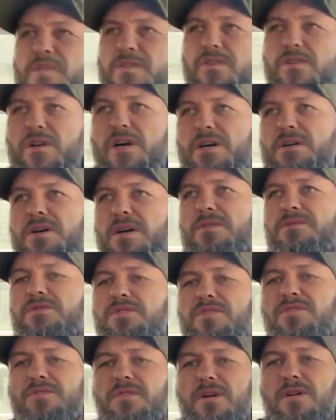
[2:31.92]
Look, I
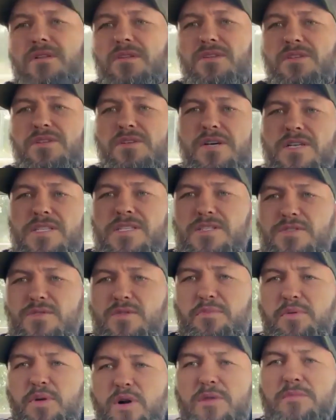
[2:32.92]
wouldn't throw a lot of
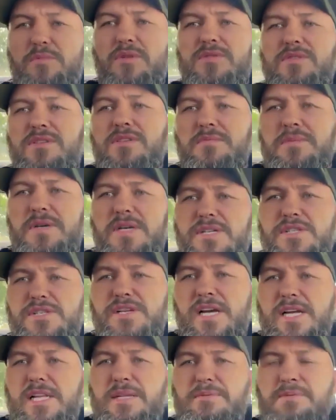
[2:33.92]
guys into a pro boxing
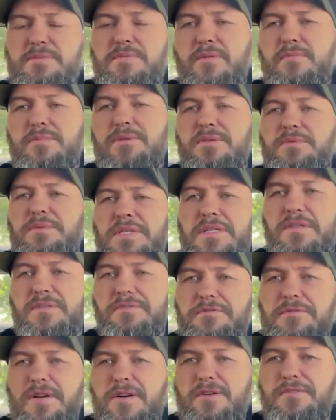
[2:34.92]
match. Caleb's probably
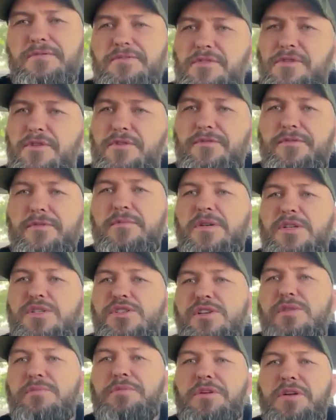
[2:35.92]
one of the very few
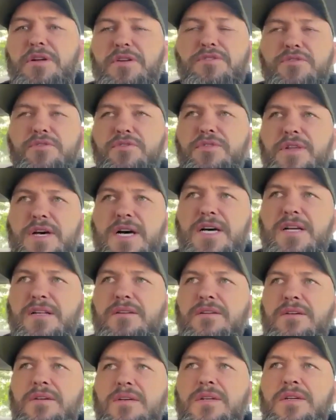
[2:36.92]
from my gym that I'd do
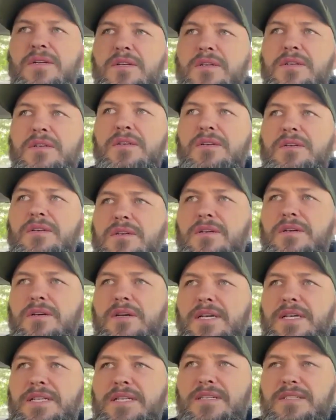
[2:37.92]
that.
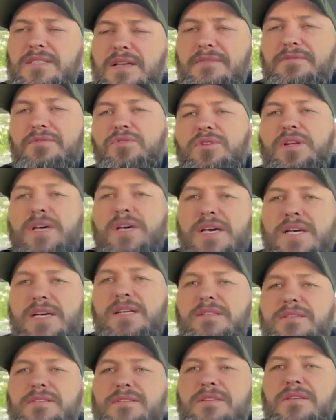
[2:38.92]
And he does have good
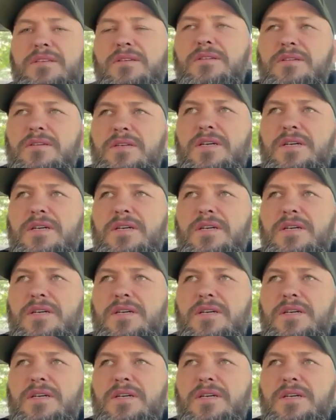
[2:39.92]
hands.